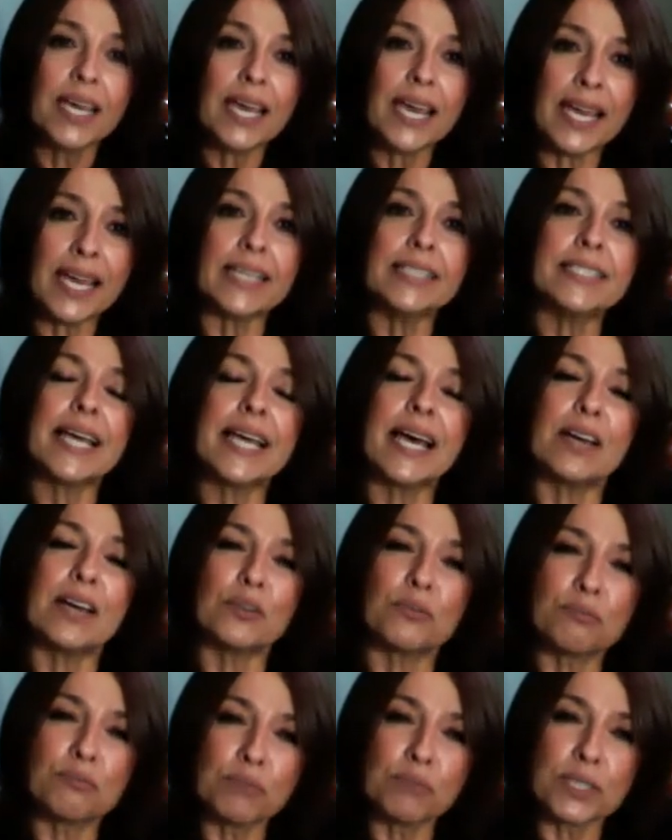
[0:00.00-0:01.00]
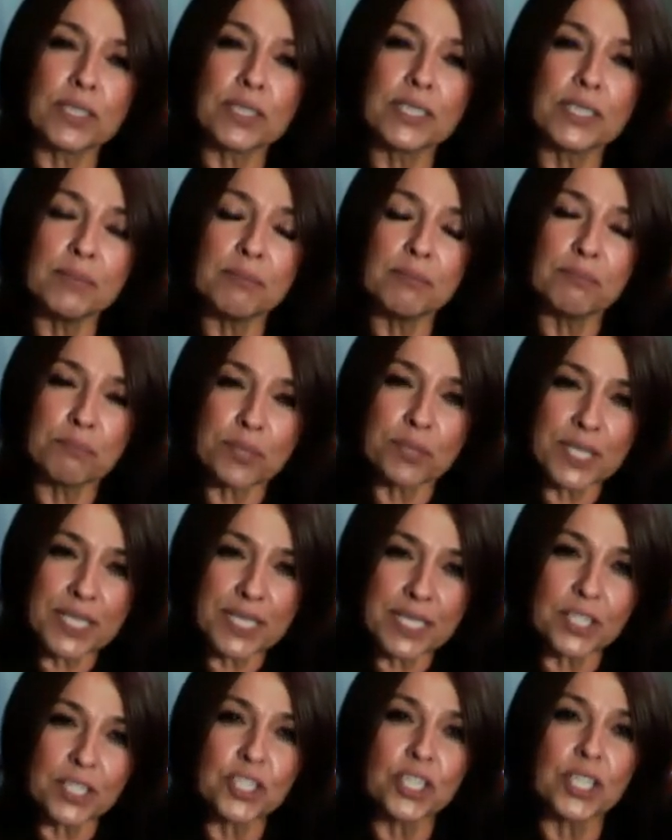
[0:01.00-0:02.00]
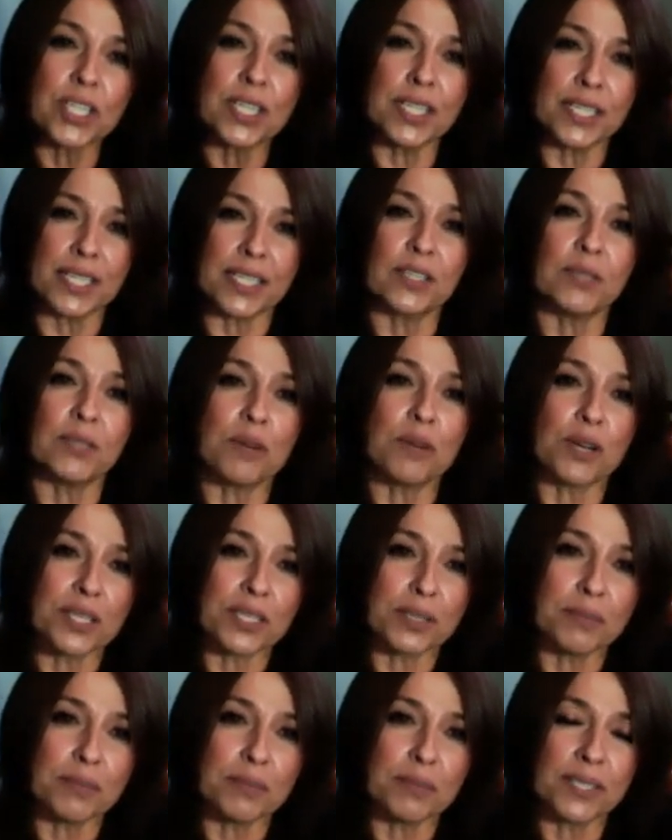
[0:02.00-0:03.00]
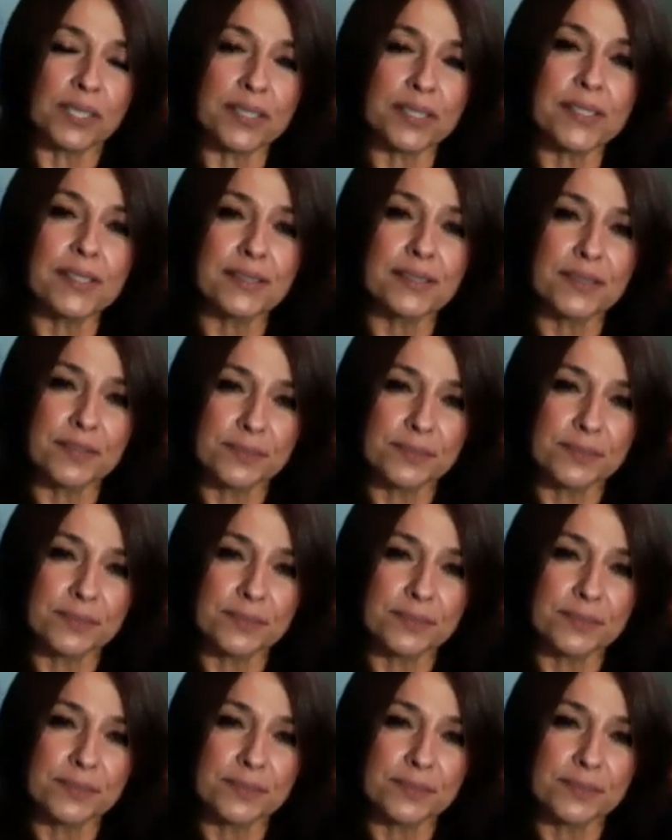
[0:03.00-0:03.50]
and how to really position it in the marketplace.